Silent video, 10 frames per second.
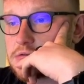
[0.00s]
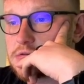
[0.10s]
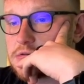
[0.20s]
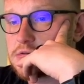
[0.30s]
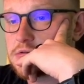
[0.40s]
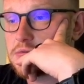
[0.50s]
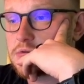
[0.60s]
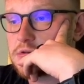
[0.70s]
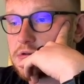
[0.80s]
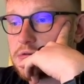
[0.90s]
Let's see what
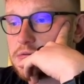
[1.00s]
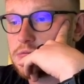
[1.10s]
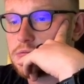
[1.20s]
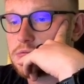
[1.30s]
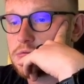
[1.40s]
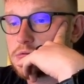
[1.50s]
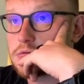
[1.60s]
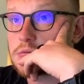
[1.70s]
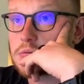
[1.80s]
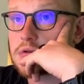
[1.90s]
they do
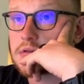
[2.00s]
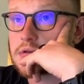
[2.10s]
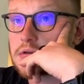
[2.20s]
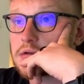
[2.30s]
quickly.